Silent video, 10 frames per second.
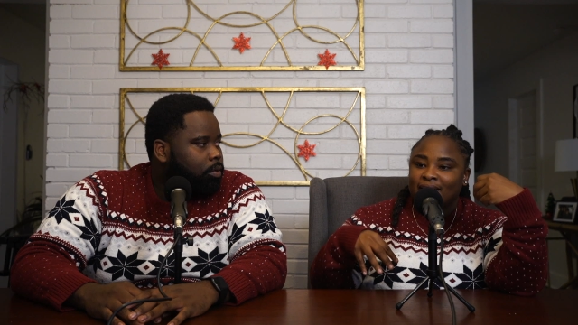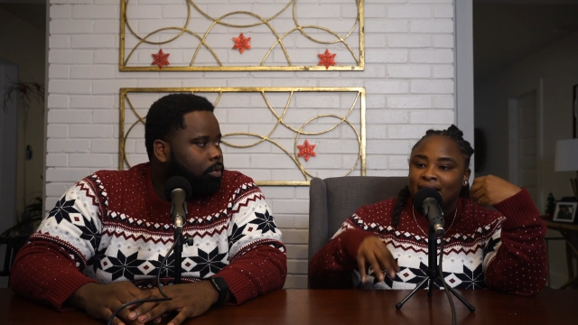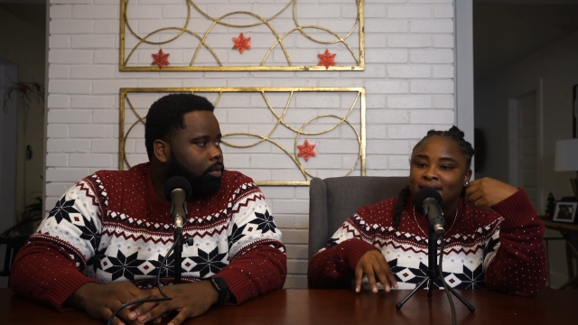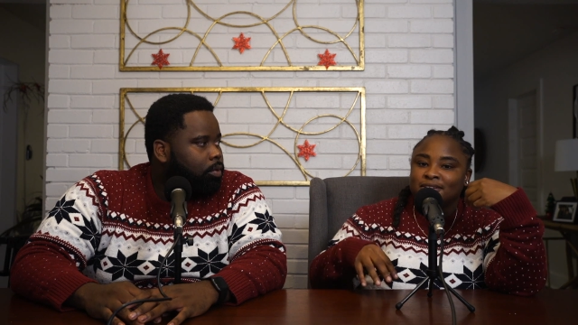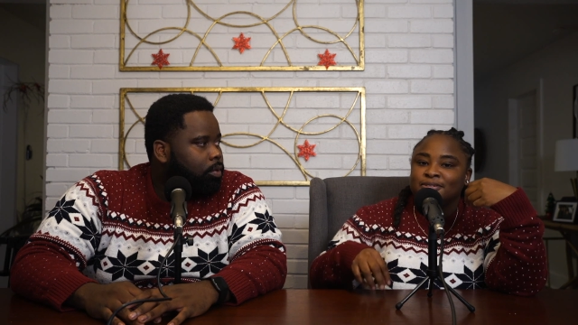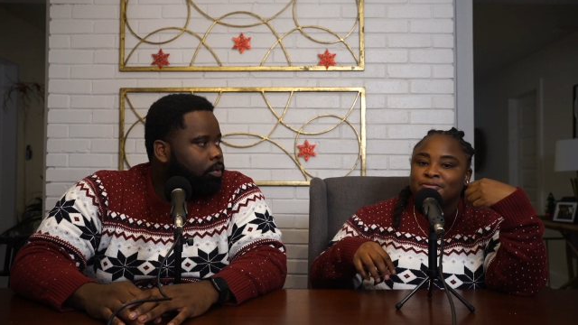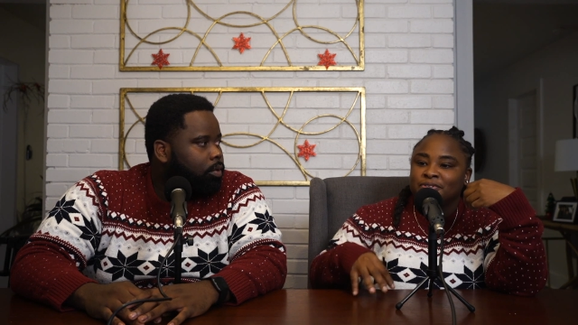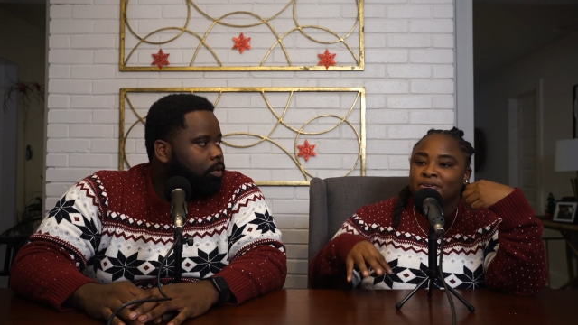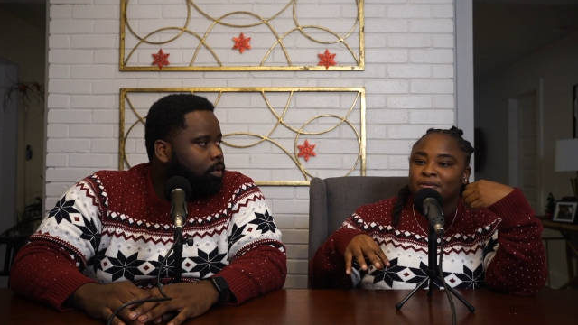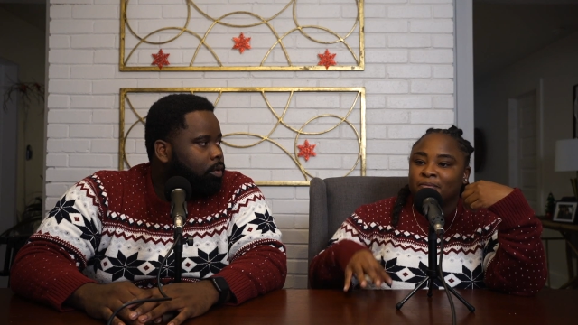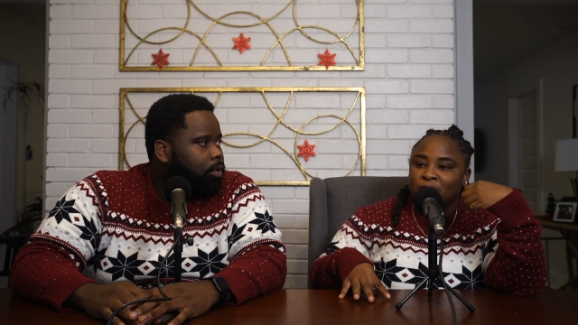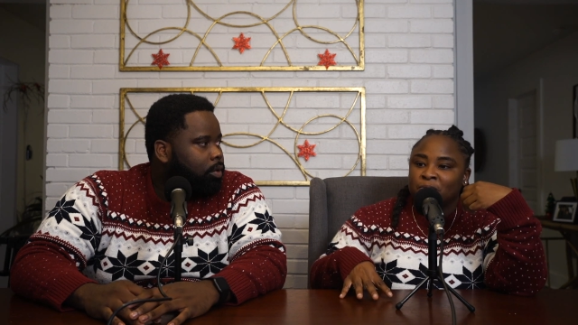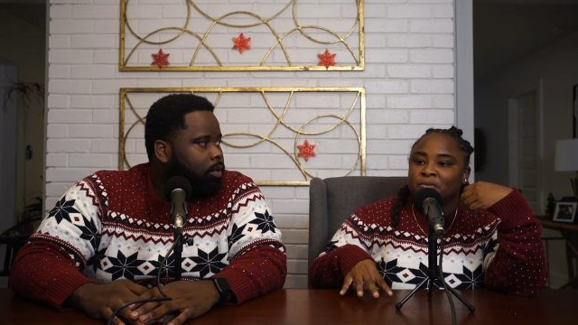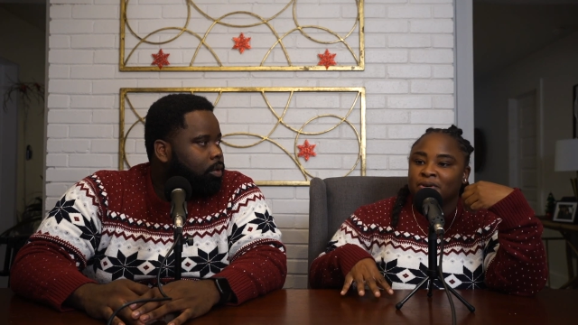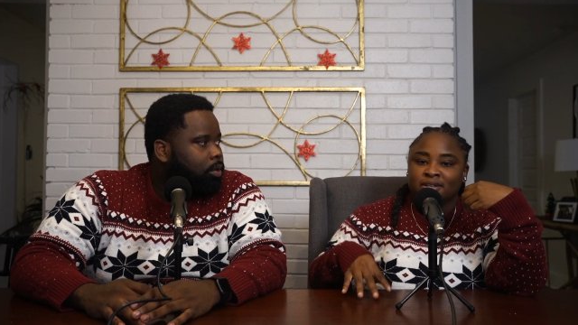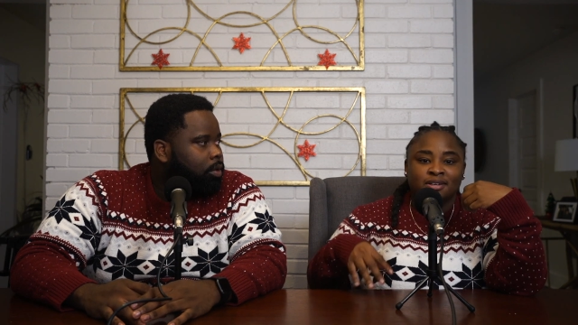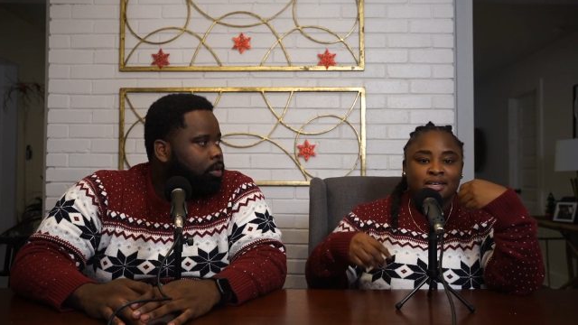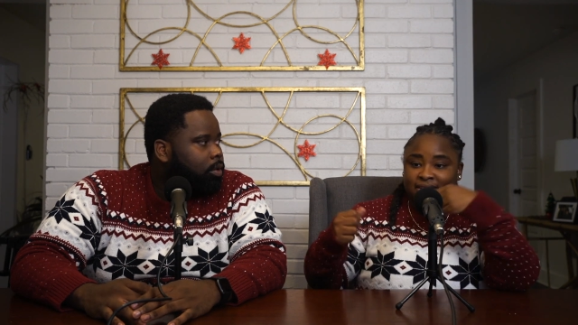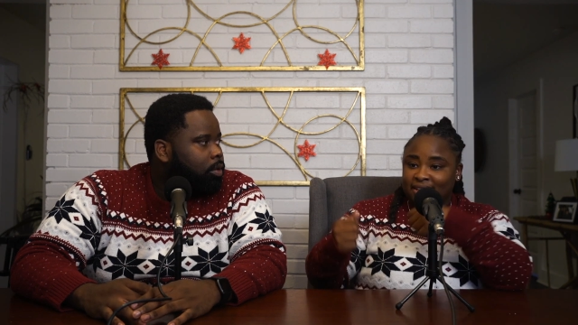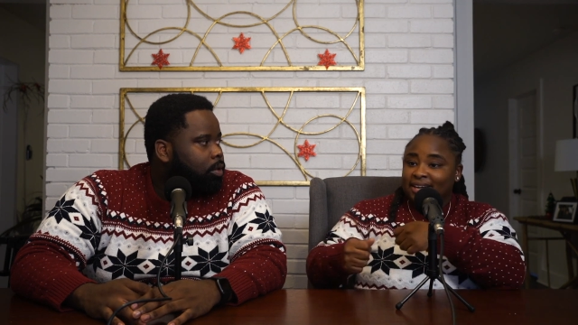Speaker 1: Like, how did you feel the moment when
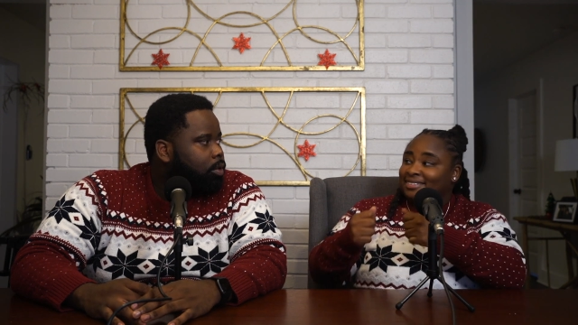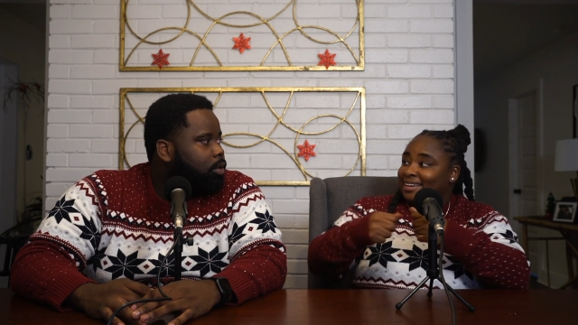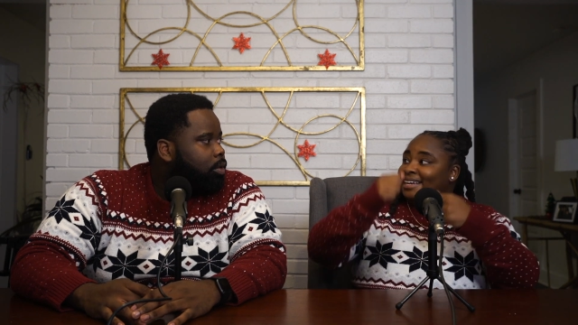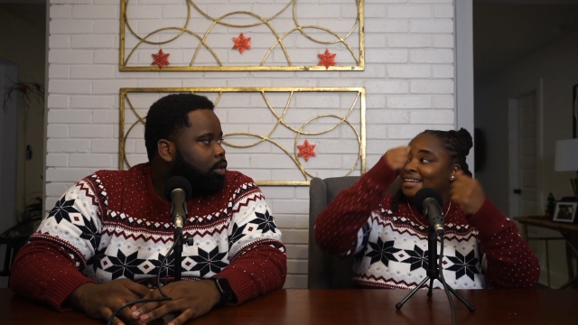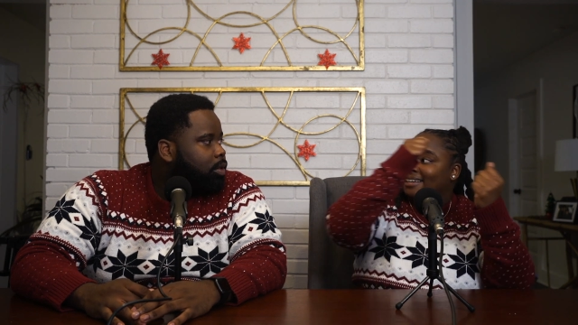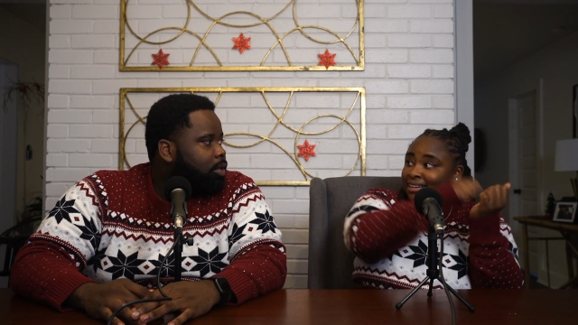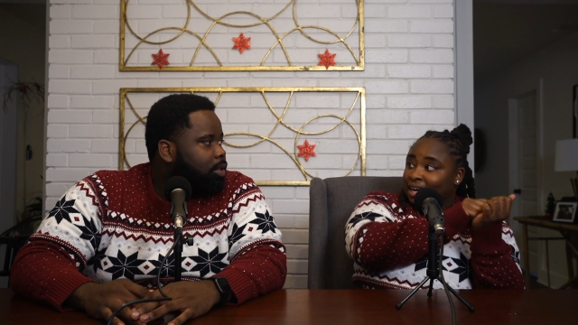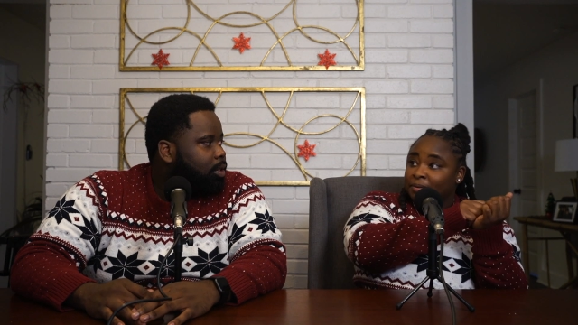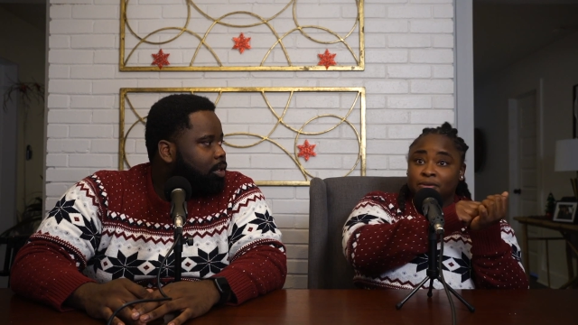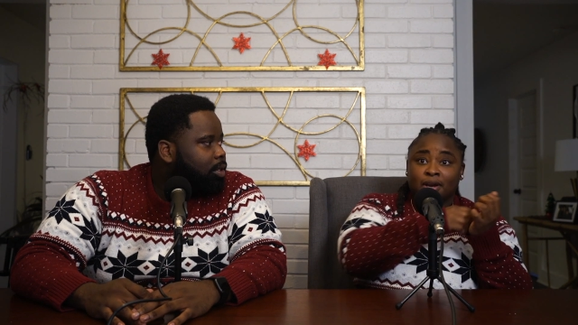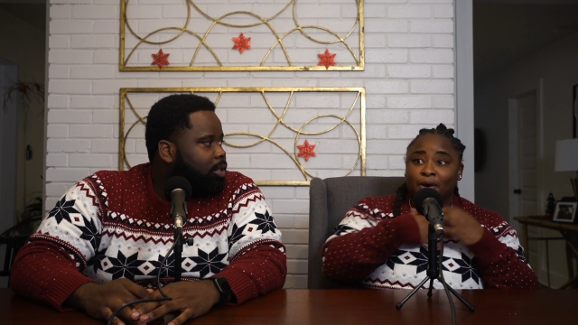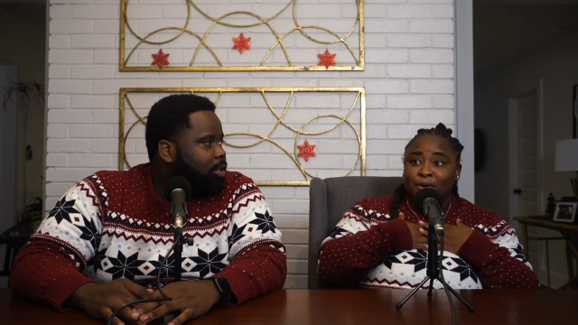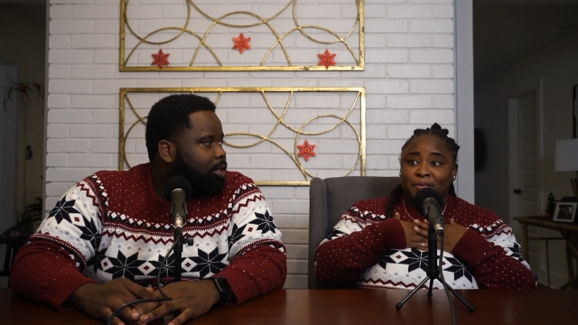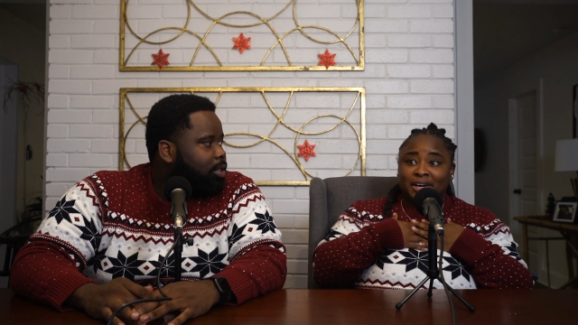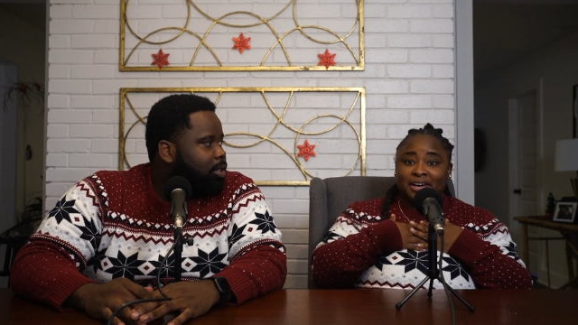that thing clapped and you like, oh my